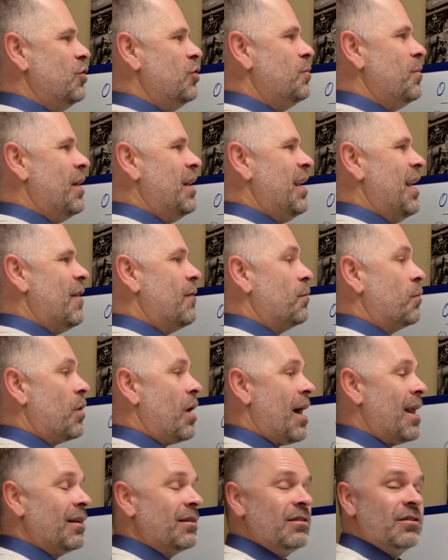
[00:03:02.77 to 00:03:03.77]
You might have
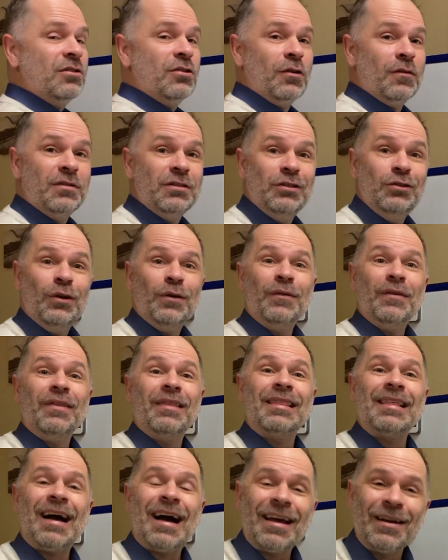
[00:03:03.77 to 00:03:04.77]
products and services you never
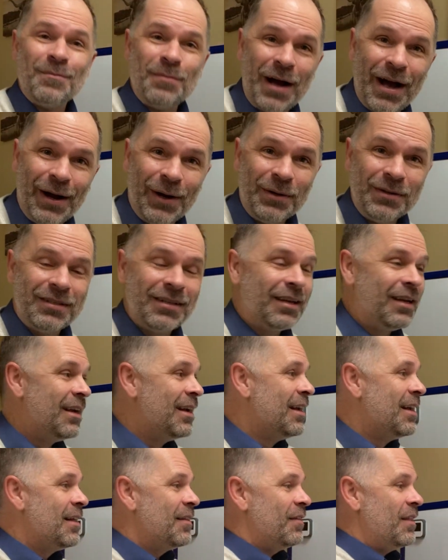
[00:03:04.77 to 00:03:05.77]
even thought about
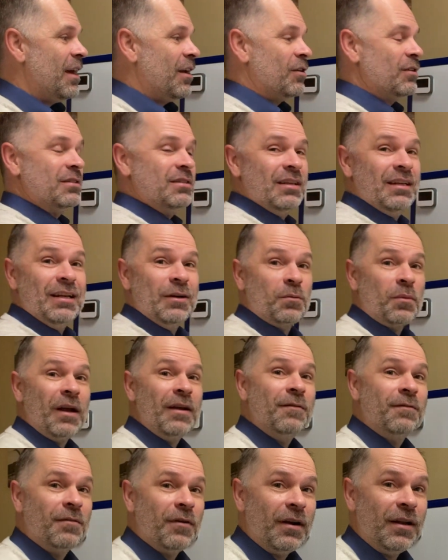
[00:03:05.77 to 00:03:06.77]
that are sitting right
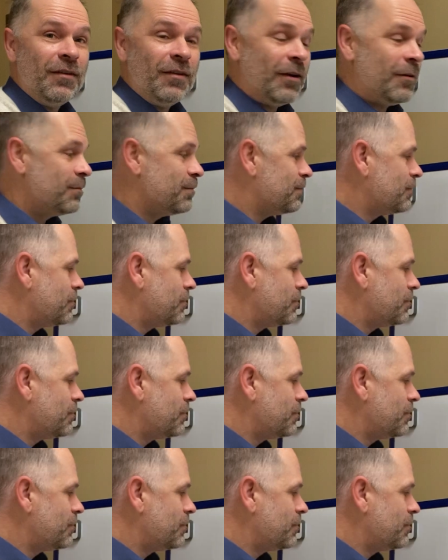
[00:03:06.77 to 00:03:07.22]
in front of you.